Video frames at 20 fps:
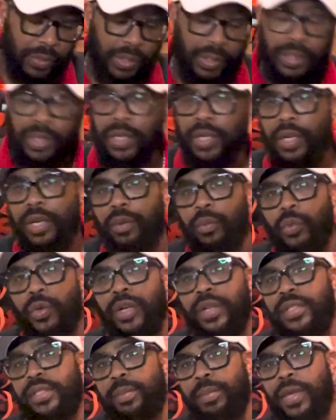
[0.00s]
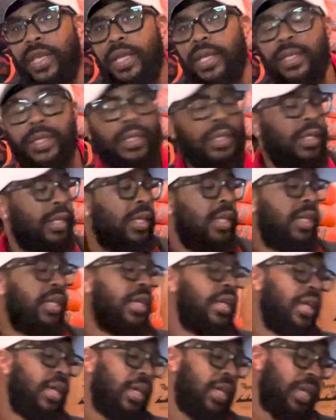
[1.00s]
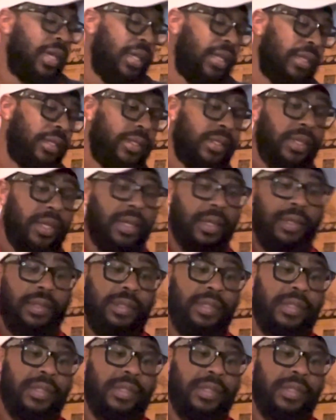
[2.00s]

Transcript: here and where it's made. And yeah, this